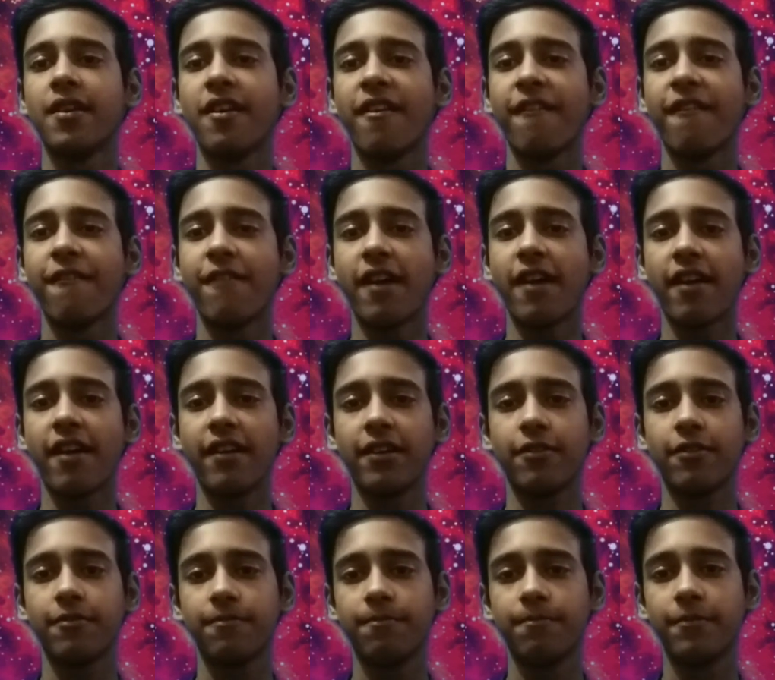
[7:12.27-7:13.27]
very
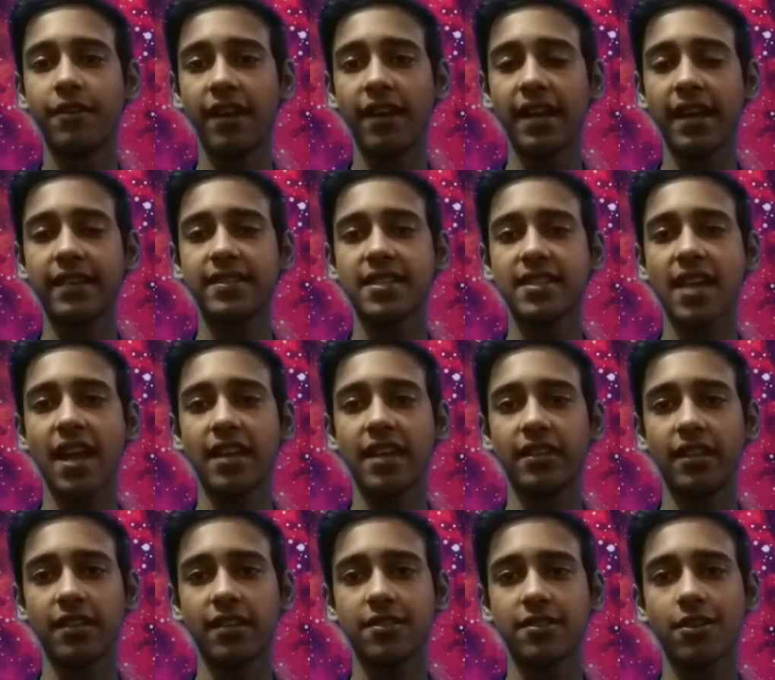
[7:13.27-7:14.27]
great
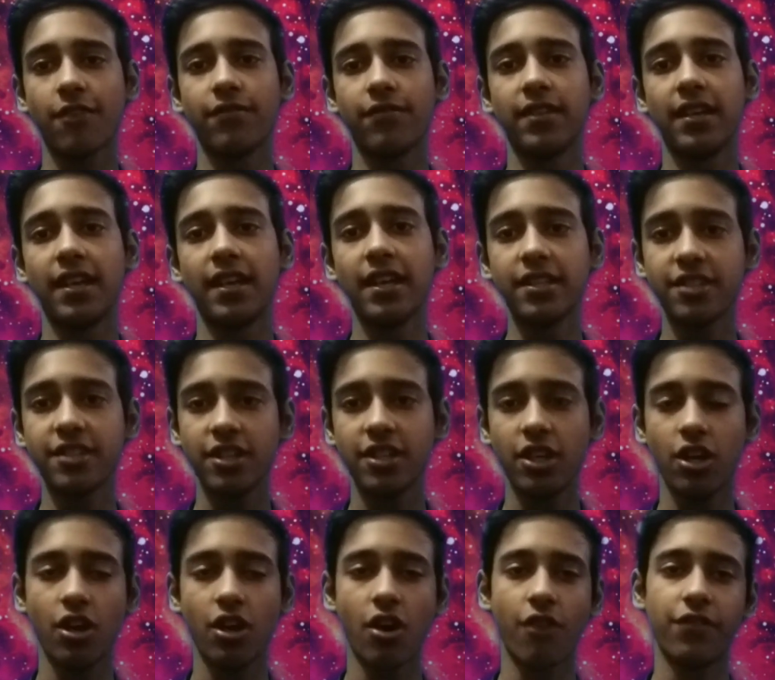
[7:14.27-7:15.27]
scientist of the
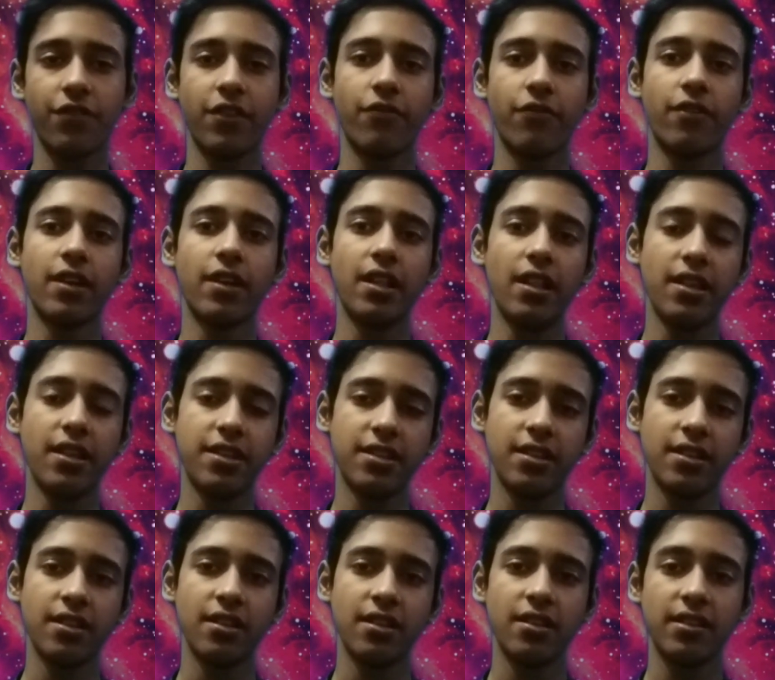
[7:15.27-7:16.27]
history of the world,
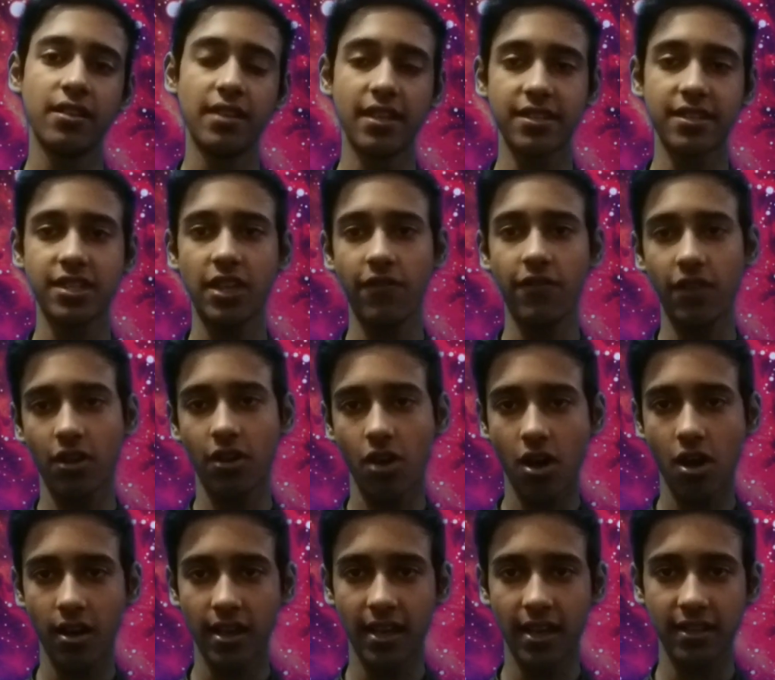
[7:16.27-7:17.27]
the Stephen
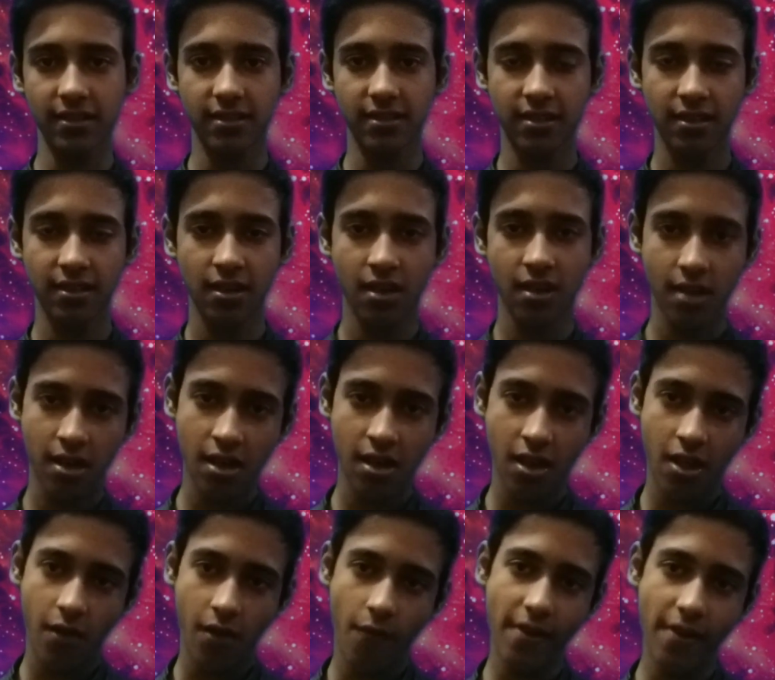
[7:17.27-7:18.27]
Hawking,
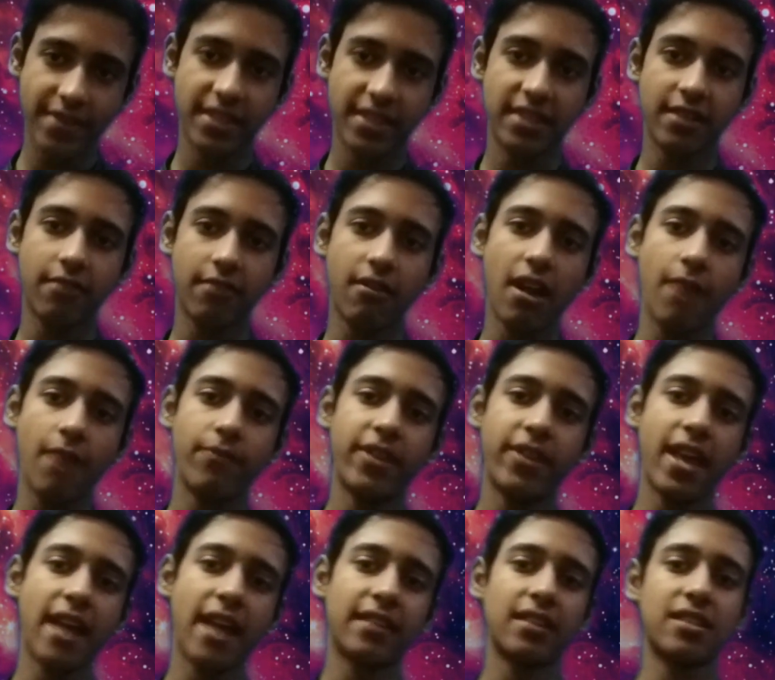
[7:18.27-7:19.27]
which described
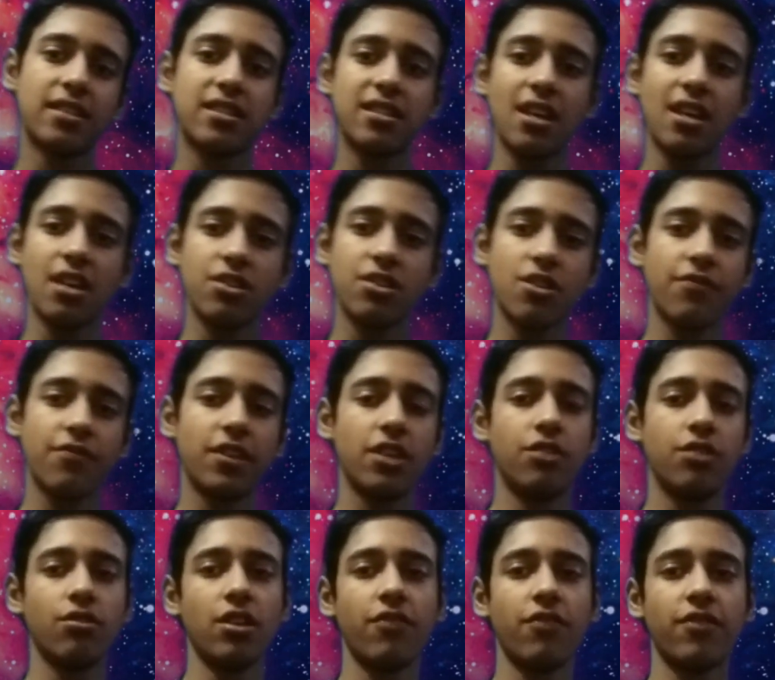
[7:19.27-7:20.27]
the existence of the
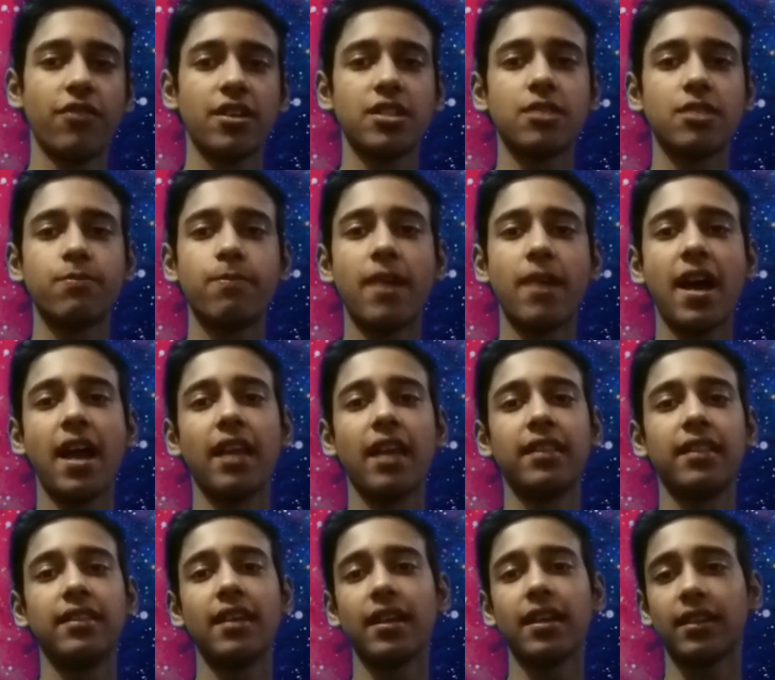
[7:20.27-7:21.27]
universe by
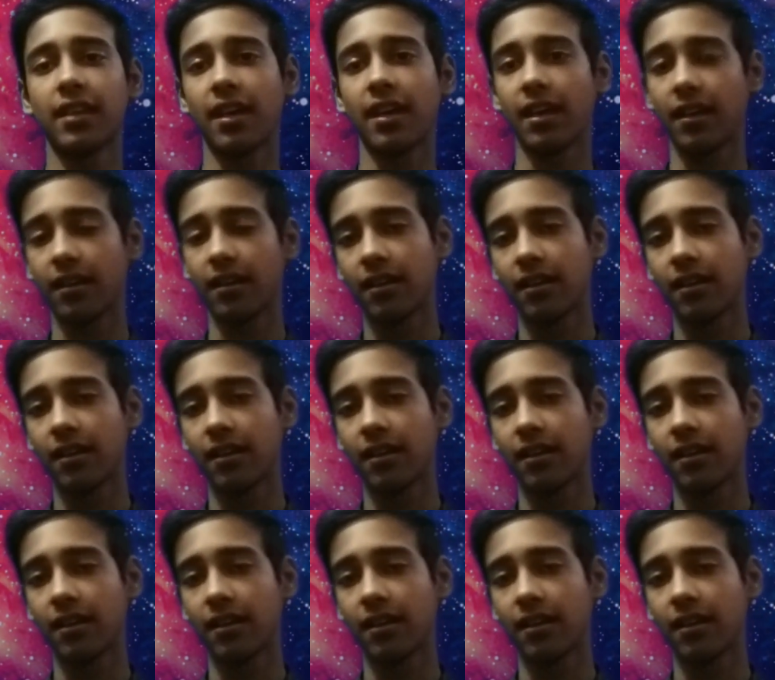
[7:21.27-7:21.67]
nothing.